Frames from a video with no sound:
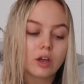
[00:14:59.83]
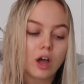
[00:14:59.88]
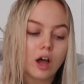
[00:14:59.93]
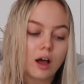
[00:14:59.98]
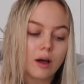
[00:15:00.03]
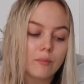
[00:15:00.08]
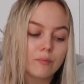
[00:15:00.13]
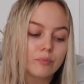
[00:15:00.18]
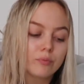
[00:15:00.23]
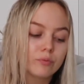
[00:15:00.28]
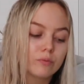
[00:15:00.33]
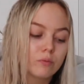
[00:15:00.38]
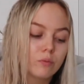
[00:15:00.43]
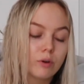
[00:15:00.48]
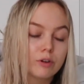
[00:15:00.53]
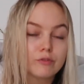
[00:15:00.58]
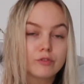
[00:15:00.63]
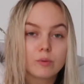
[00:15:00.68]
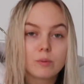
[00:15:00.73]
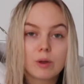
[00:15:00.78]
um,
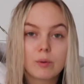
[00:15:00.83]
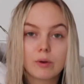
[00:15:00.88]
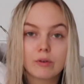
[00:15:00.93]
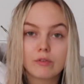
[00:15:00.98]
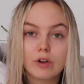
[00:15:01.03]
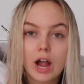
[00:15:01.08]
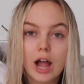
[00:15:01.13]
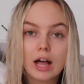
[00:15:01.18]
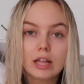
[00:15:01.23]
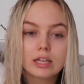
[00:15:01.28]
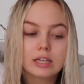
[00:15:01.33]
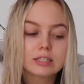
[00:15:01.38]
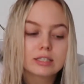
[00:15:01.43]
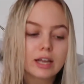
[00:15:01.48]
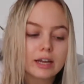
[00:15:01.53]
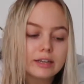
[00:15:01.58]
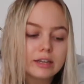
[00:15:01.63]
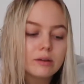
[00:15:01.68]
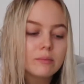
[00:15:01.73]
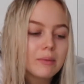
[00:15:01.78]
one for me, one for Alex.
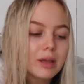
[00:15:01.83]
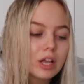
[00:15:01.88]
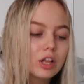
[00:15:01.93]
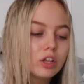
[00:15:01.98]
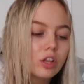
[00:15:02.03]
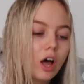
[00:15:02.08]
I didn't make a